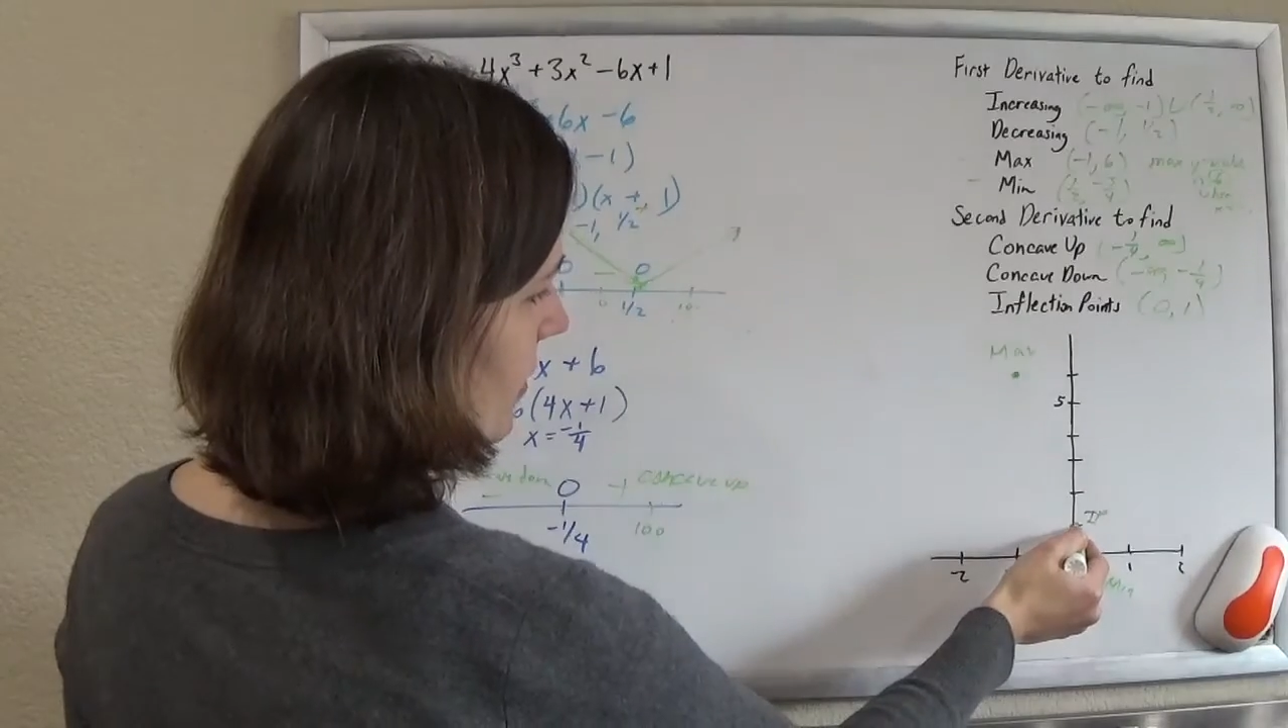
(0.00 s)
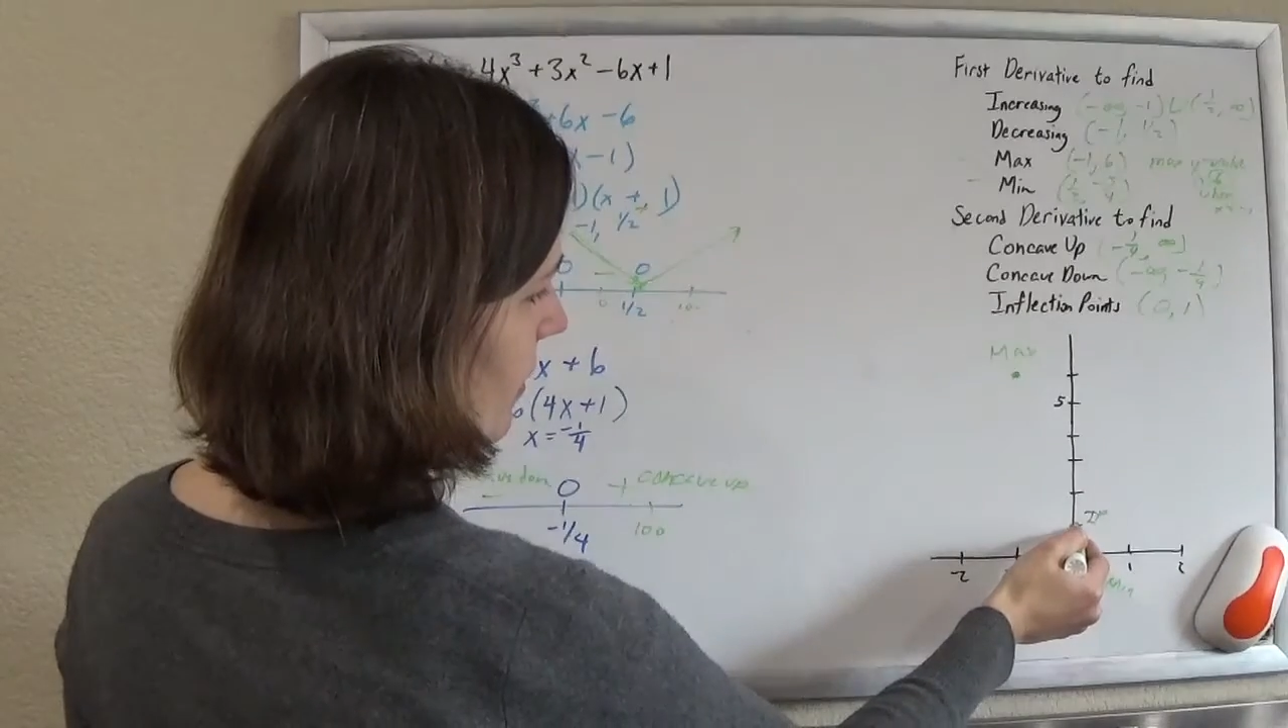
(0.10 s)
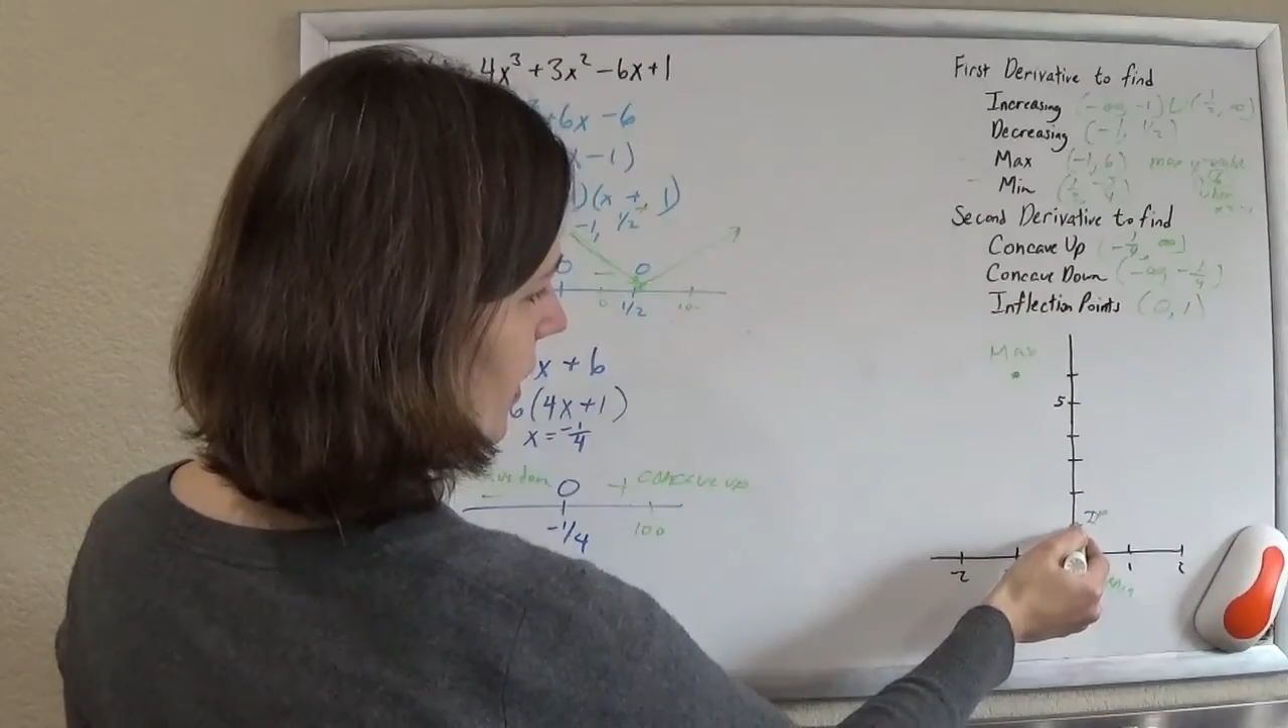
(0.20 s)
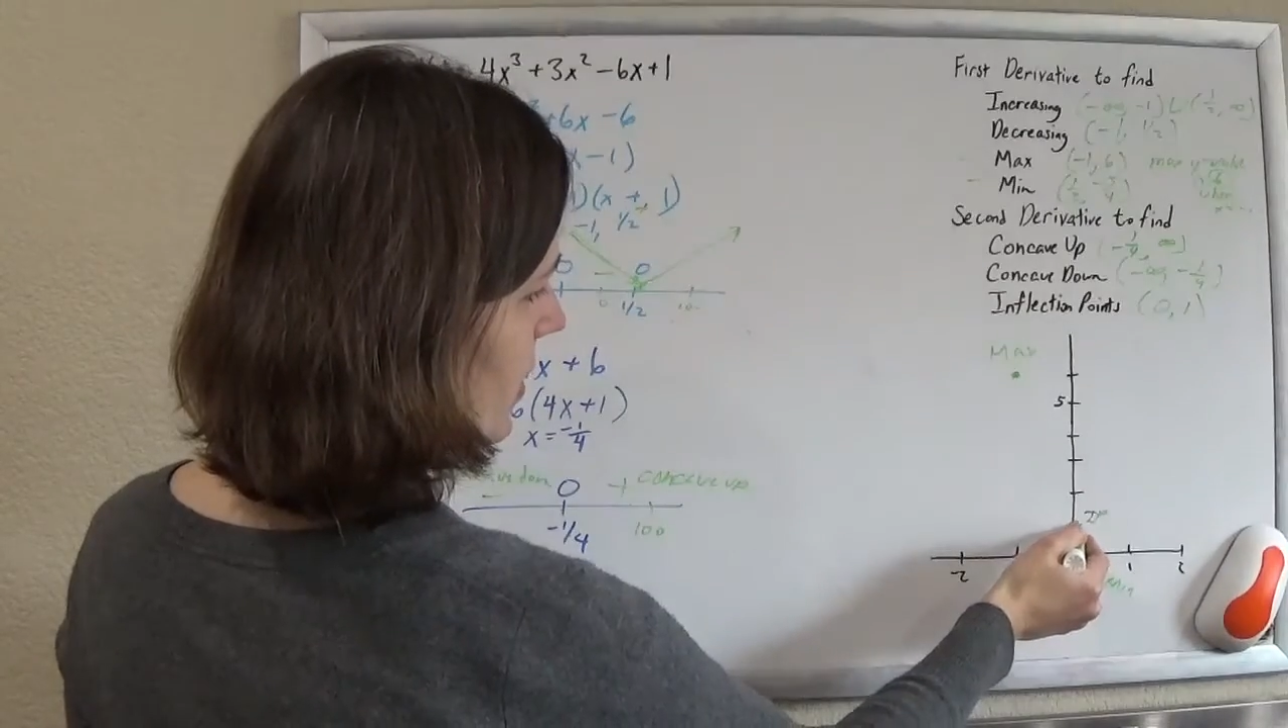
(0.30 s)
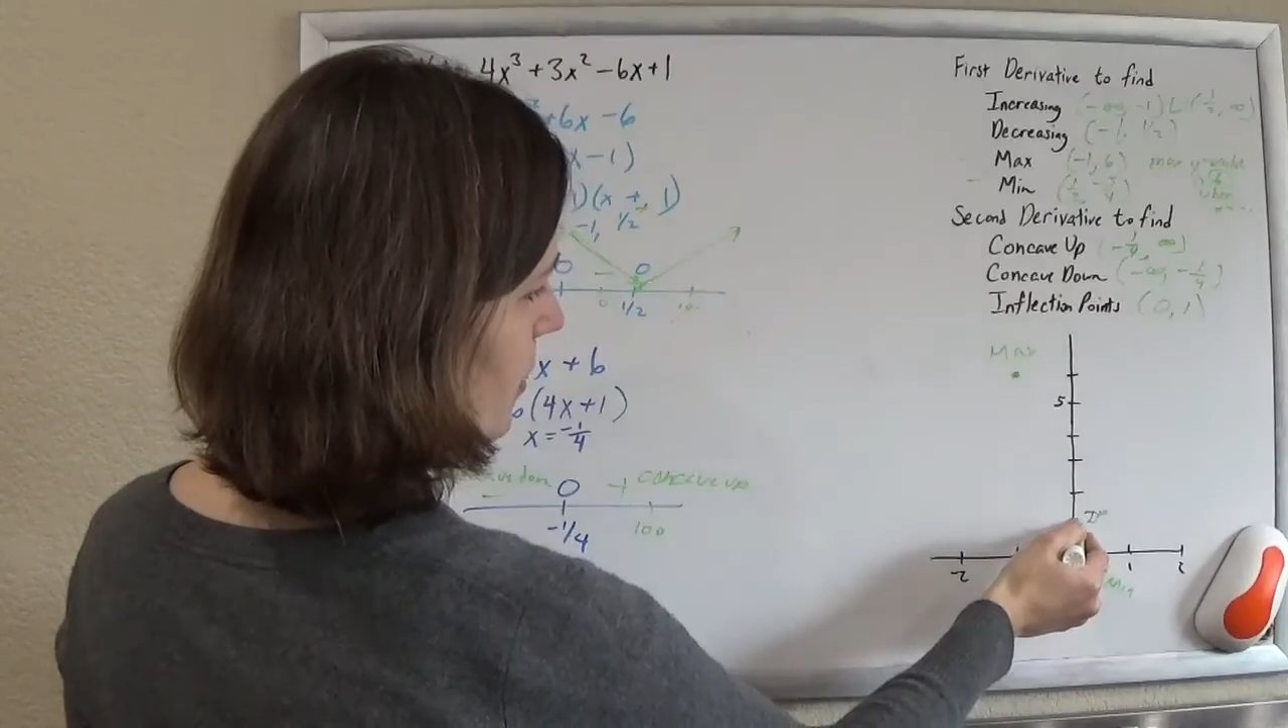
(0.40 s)

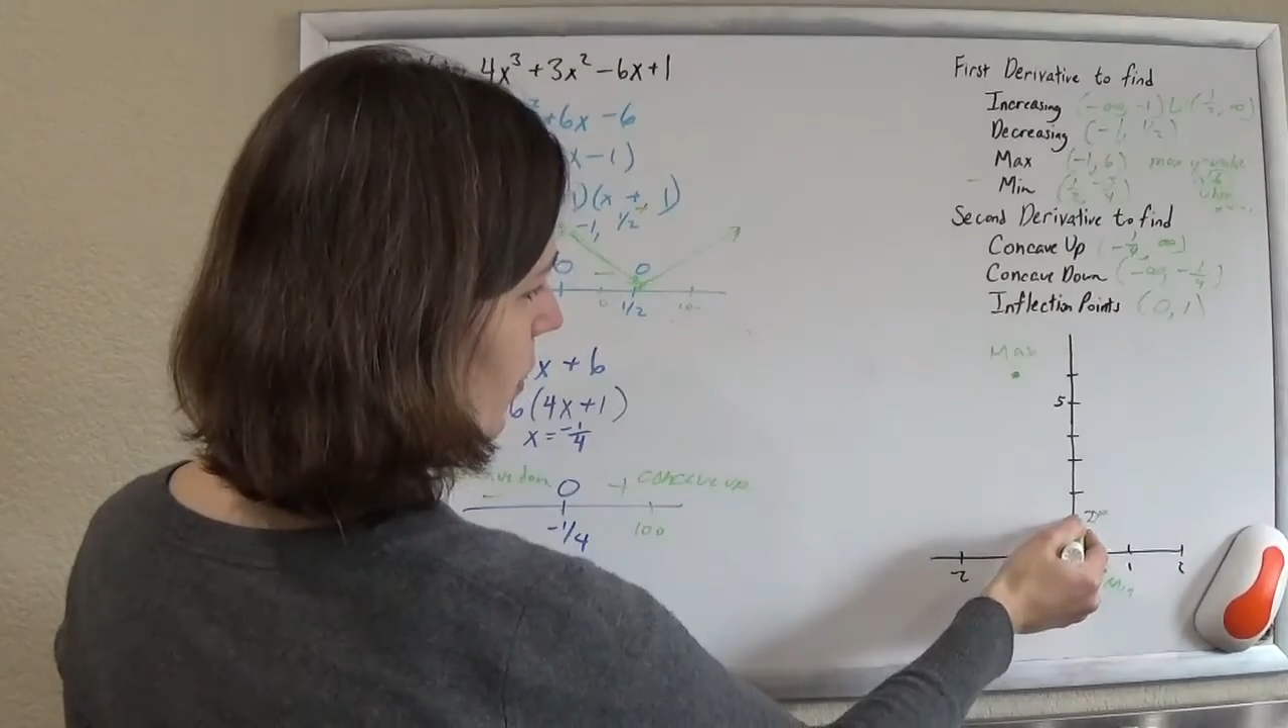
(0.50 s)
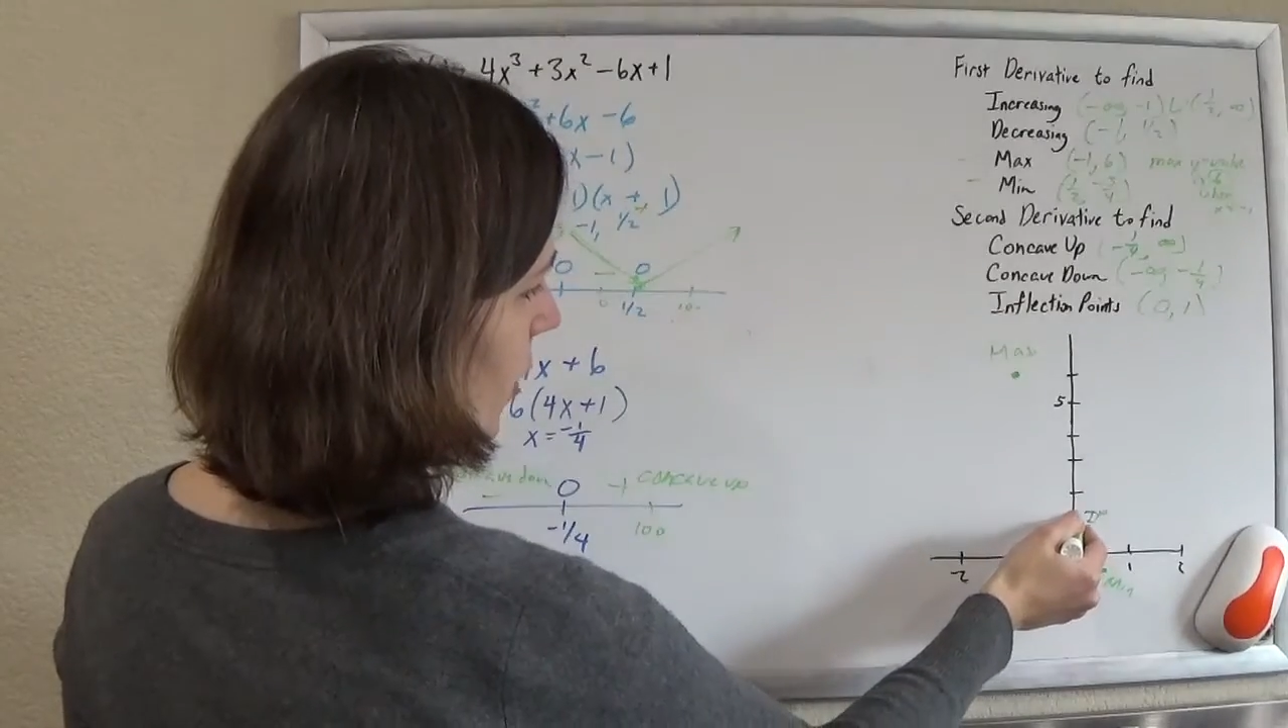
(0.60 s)
inflection